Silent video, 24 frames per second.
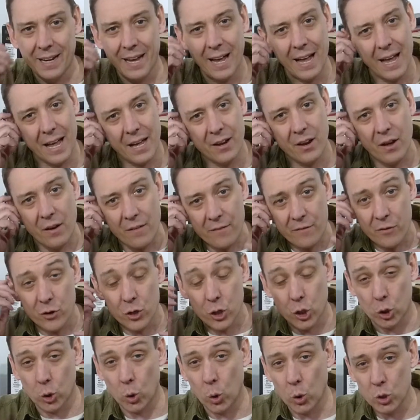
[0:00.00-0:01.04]
can, for a
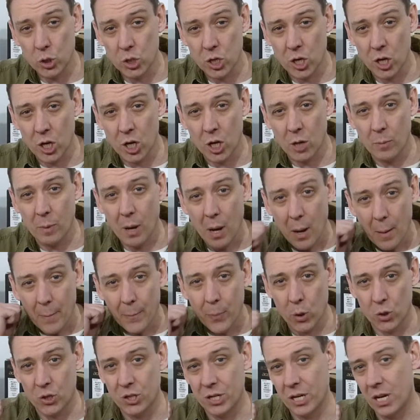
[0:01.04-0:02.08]
short term,
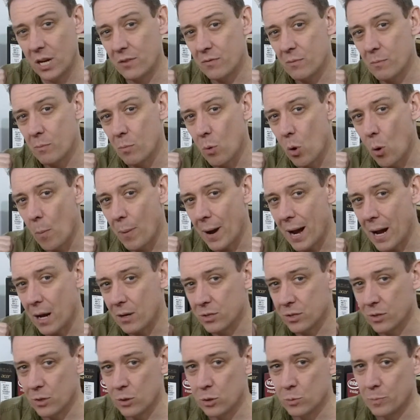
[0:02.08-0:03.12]
push even more power
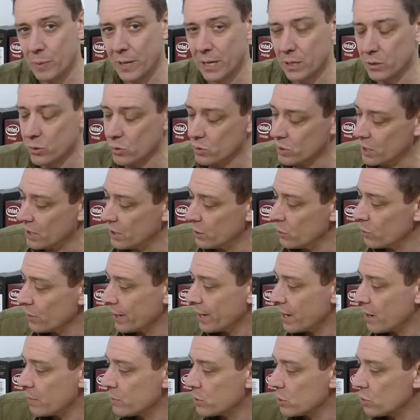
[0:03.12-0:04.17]
to those pixels, and you'll get
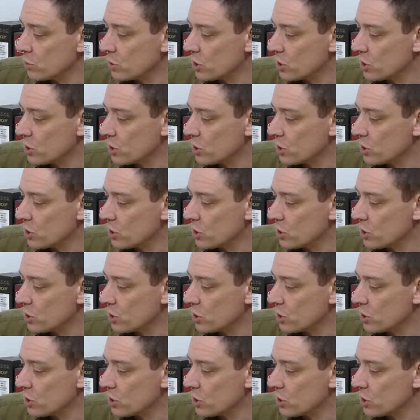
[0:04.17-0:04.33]
up to